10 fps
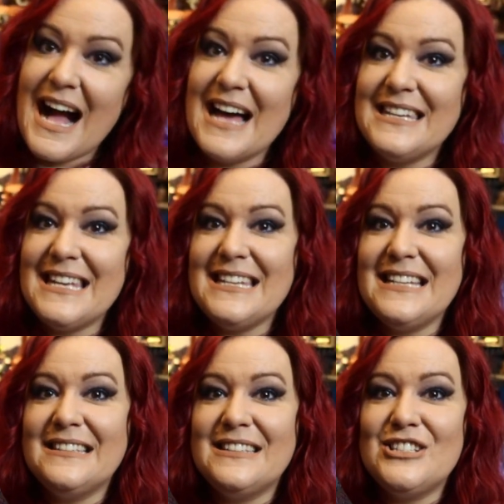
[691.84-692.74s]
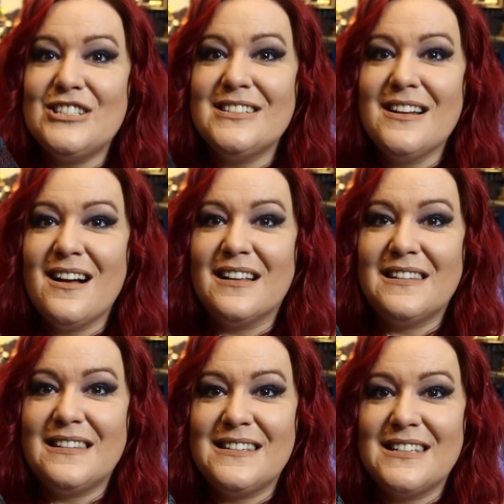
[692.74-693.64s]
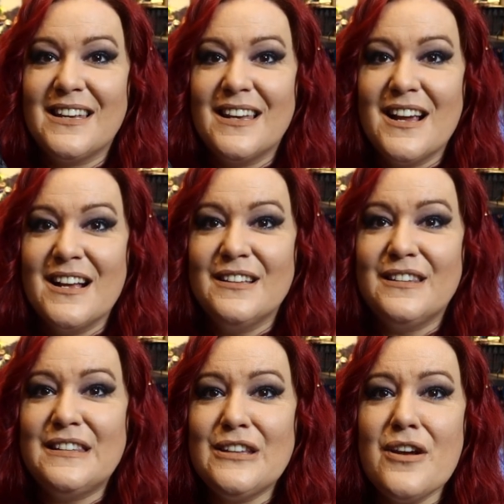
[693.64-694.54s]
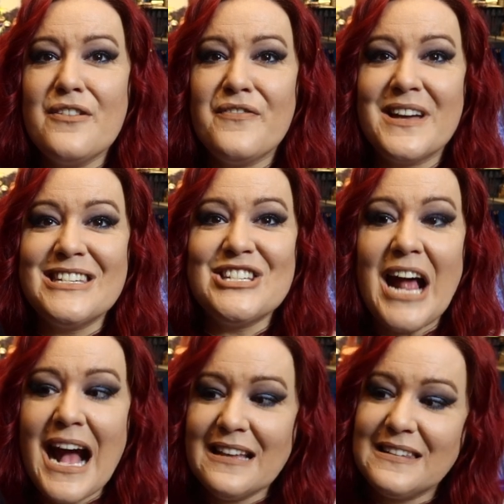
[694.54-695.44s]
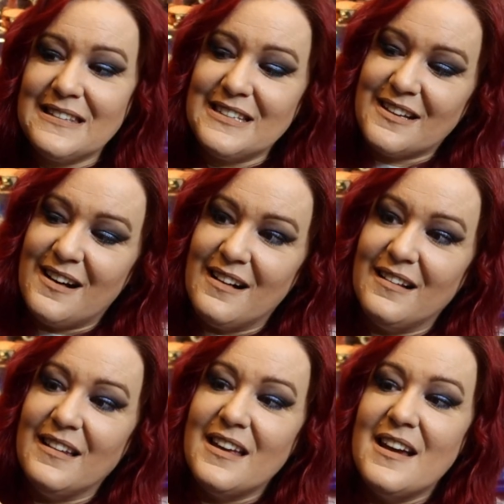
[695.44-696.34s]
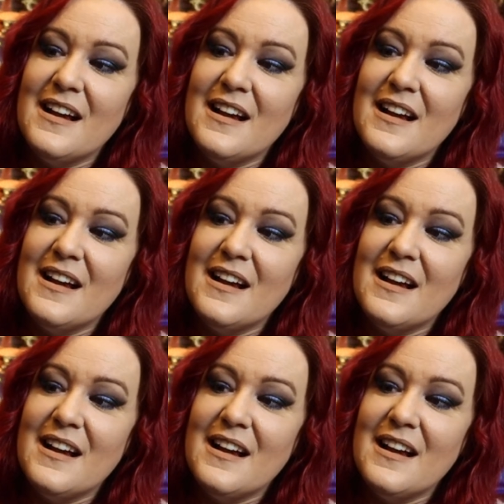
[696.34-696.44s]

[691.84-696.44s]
And it is just so fantastical